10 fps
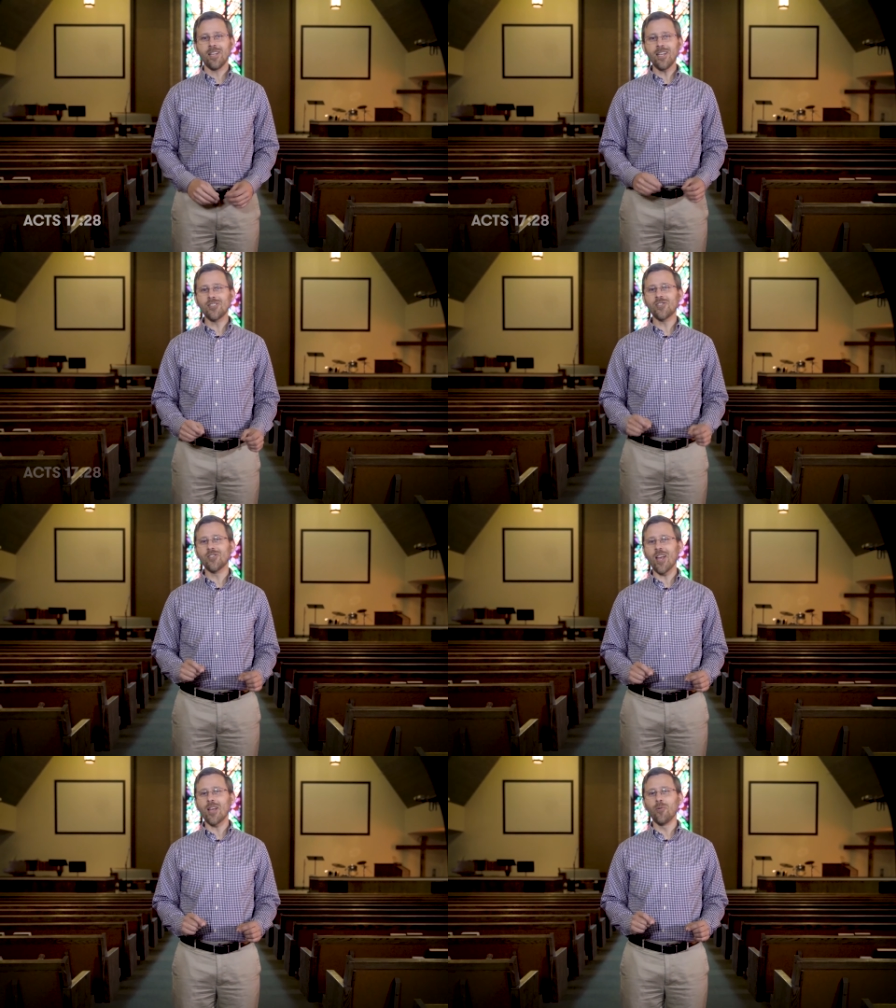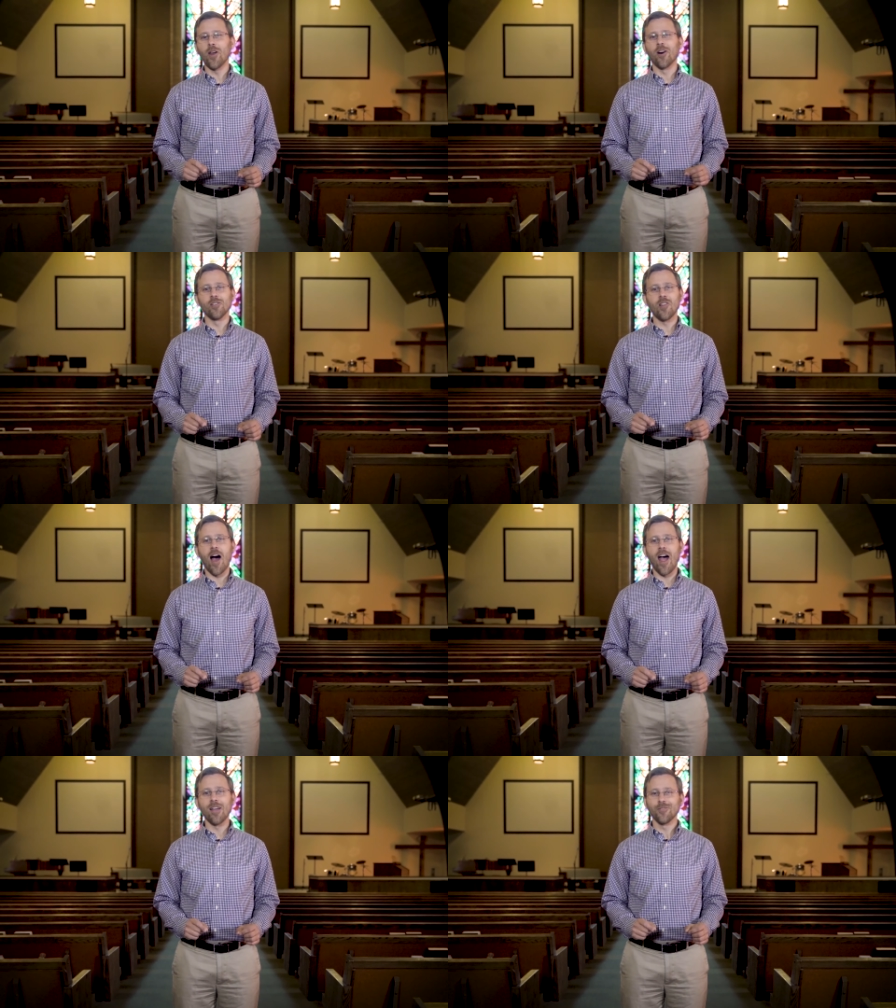Each day we are
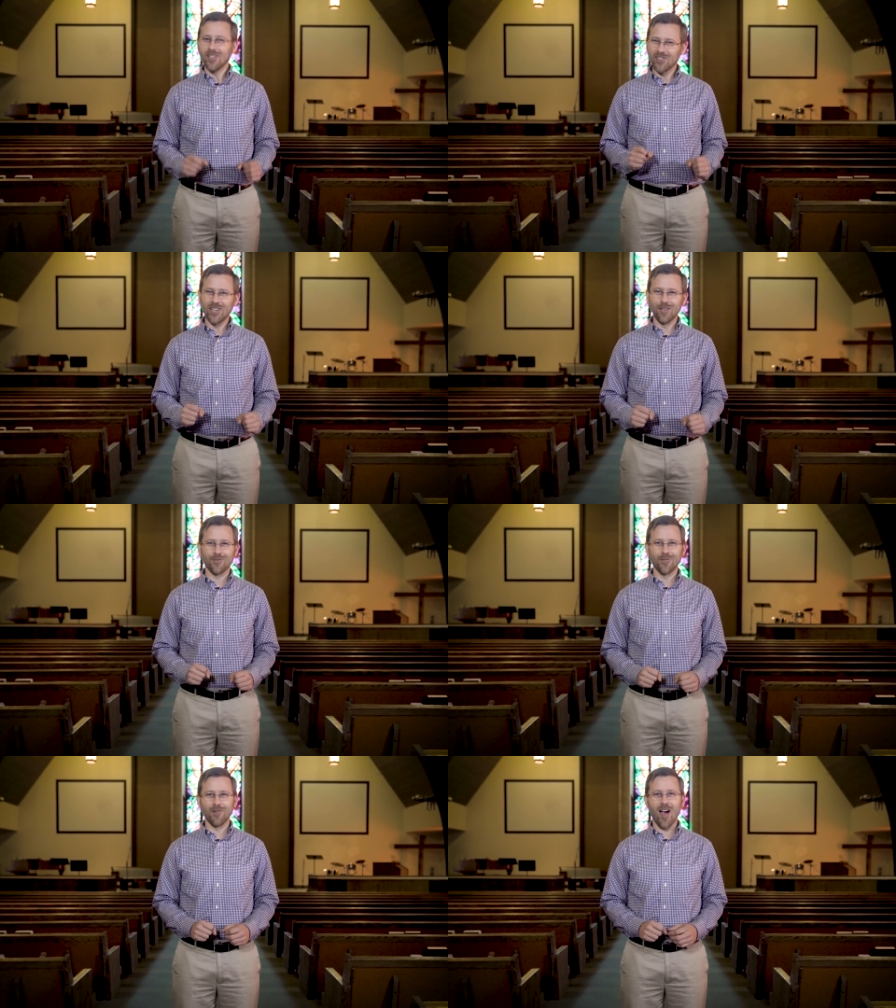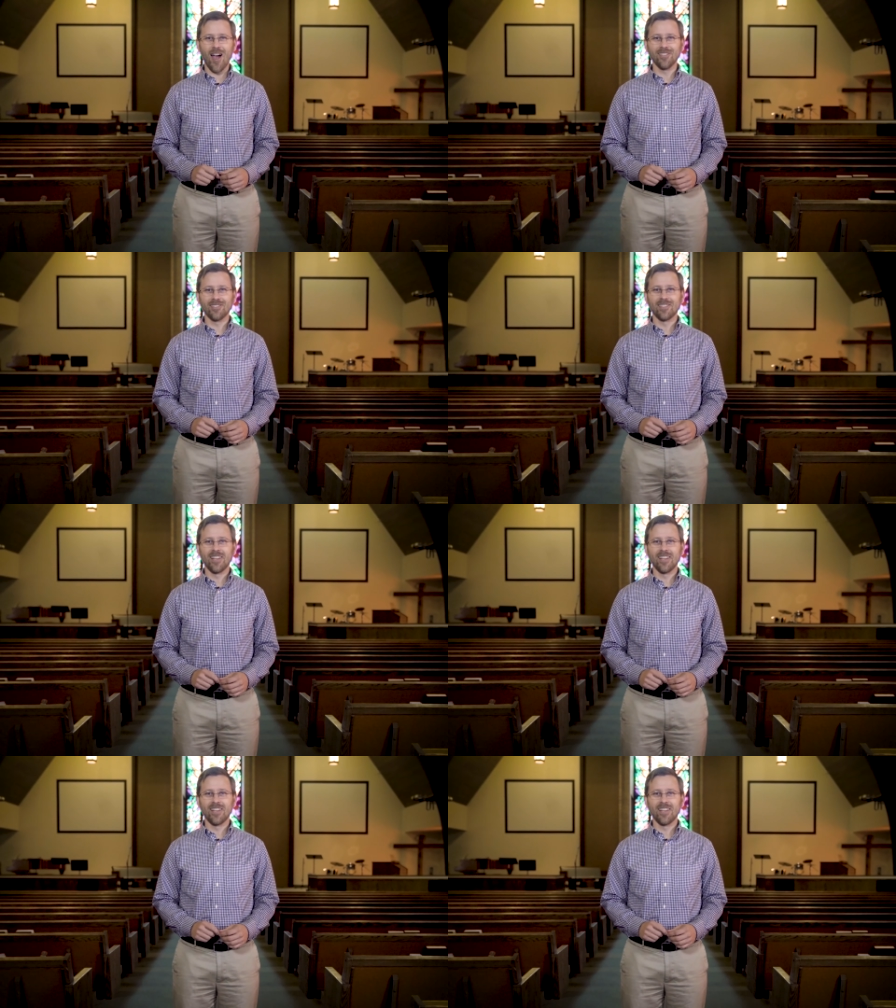alive is a gift from God.